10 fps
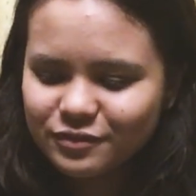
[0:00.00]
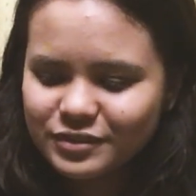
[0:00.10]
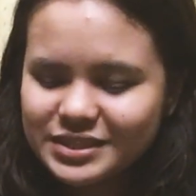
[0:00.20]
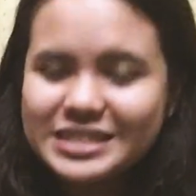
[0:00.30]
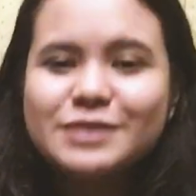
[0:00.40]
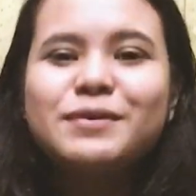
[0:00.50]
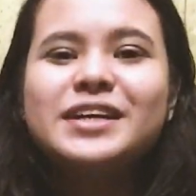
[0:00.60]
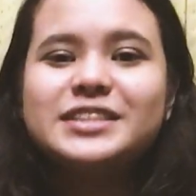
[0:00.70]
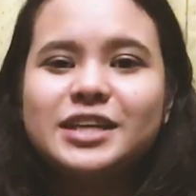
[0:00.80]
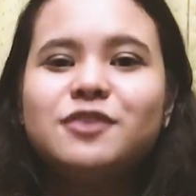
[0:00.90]
see
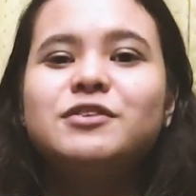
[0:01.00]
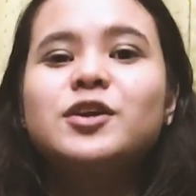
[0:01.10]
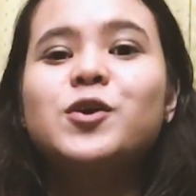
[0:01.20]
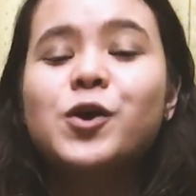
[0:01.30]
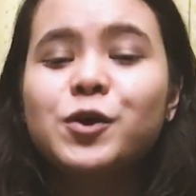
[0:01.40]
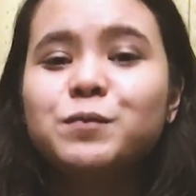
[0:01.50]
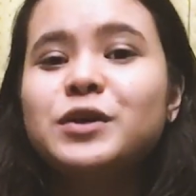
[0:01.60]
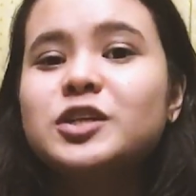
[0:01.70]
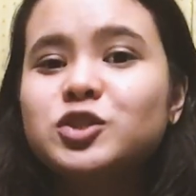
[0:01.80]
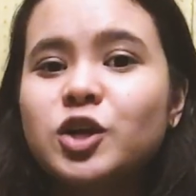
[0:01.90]
myself in a
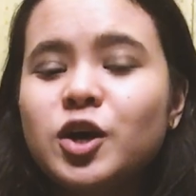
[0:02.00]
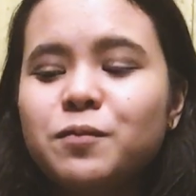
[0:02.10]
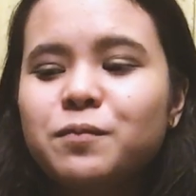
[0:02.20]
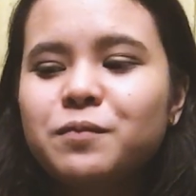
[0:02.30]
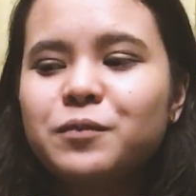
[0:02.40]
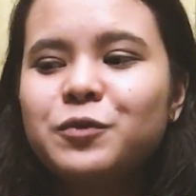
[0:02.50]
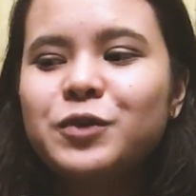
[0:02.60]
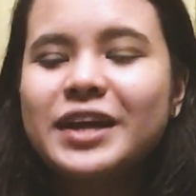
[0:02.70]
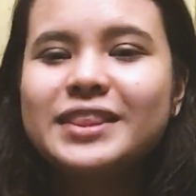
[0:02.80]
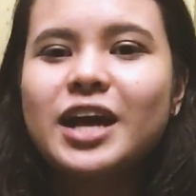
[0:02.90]
corporate job right
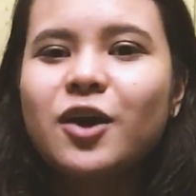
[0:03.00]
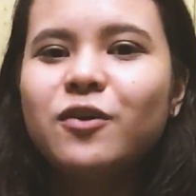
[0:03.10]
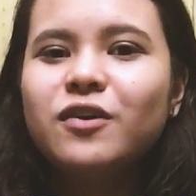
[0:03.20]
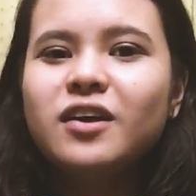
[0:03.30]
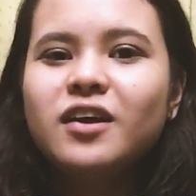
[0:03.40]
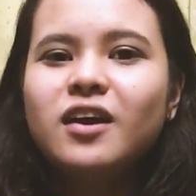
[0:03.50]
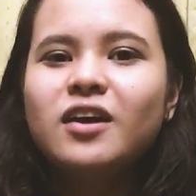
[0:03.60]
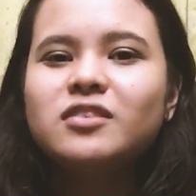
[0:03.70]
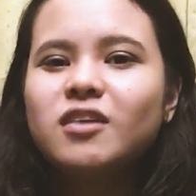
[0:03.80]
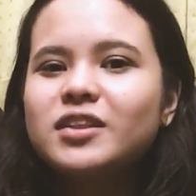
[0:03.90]
now.
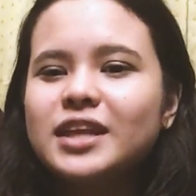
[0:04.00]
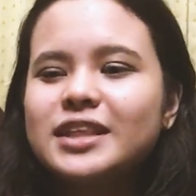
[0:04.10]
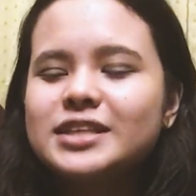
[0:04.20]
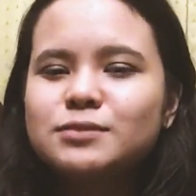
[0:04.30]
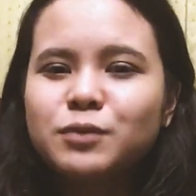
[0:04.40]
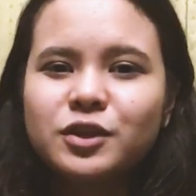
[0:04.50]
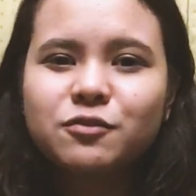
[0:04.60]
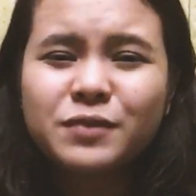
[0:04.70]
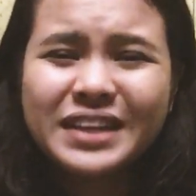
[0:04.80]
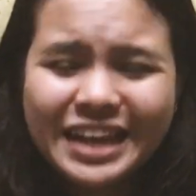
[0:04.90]
Not at this point of
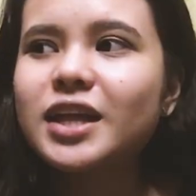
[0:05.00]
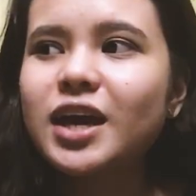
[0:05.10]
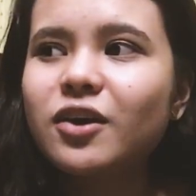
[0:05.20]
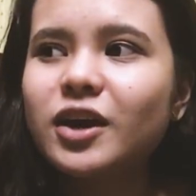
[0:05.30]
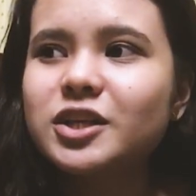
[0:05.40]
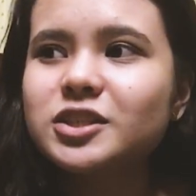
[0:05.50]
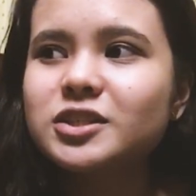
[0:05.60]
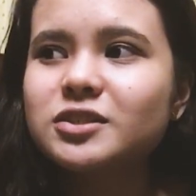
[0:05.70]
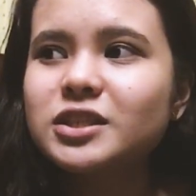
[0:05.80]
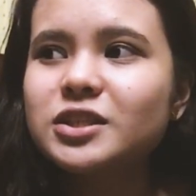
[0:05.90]
my life. I just
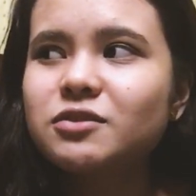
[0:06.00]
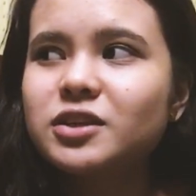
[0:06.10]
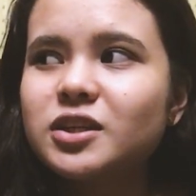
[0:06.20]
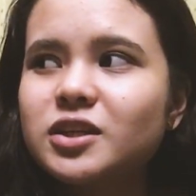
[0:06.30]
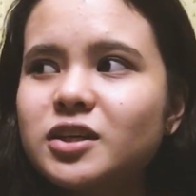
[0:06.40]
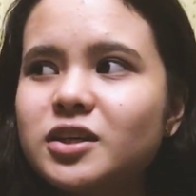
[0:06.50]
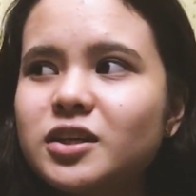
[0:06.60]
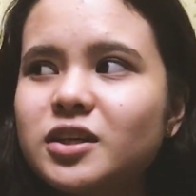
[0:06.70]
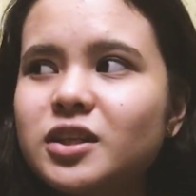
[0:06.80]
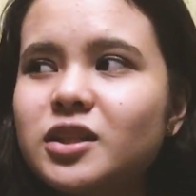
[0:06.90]
really wanna
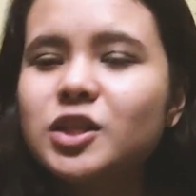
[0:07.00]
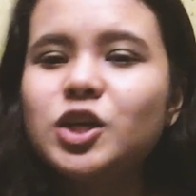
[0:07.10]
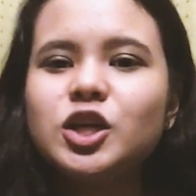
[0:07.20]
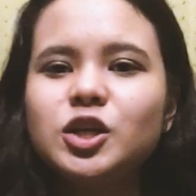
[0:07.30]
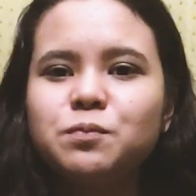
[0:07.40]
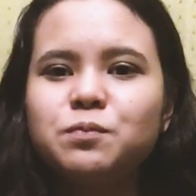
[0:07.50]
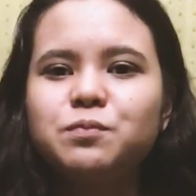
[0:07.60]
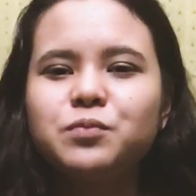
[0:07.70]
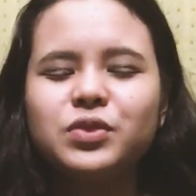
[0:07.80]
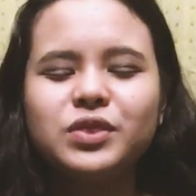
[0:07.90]
learn
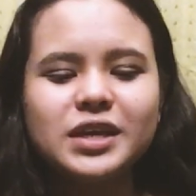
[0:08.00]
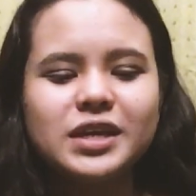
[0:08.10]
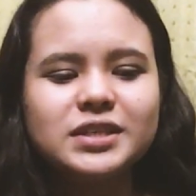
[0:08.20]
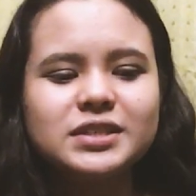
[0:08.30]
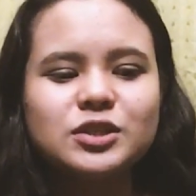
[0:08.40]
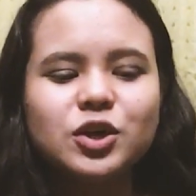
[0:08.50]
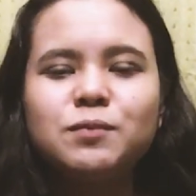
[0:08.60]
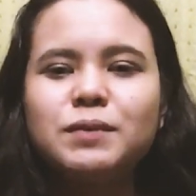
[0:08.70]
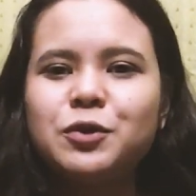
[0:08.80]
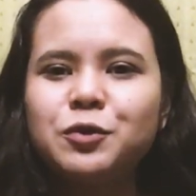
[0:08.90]
things on my
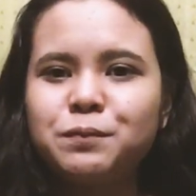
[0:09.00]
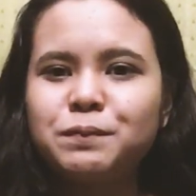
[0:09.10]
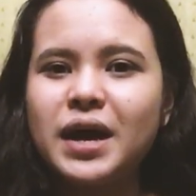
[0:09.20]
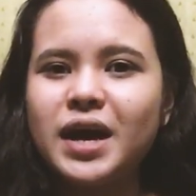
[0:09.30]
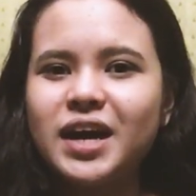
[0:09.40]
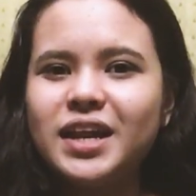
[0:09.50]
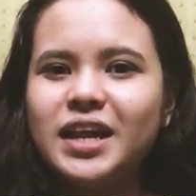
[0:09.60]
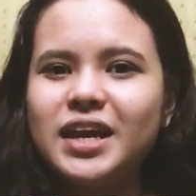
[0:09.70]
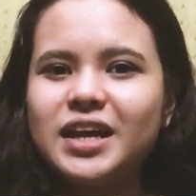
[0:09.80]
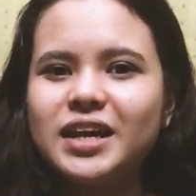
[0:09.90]
own path.
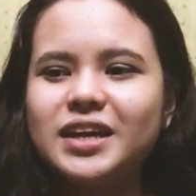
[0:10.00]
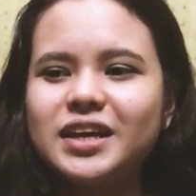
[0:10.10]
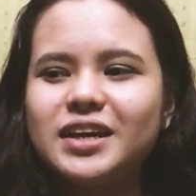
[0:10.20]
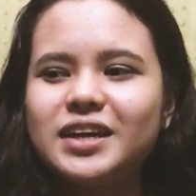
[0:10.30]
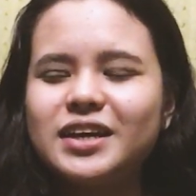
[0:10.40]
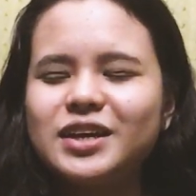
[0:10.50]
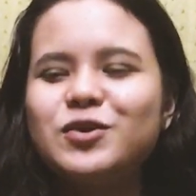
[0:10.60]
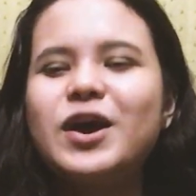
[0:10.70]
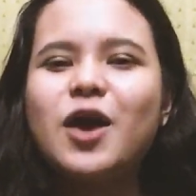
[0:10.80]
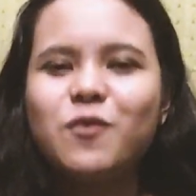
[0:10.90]
Like, yung
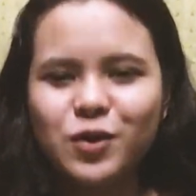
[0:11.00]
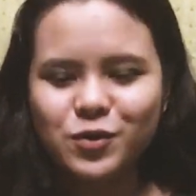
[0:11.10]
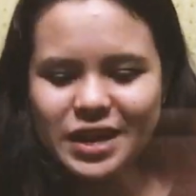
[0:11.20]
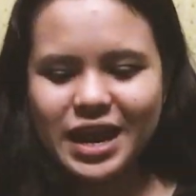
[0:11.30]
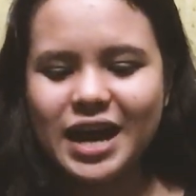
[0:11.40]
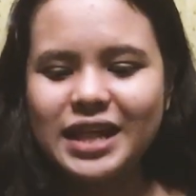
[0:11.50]
hawak ko lahat,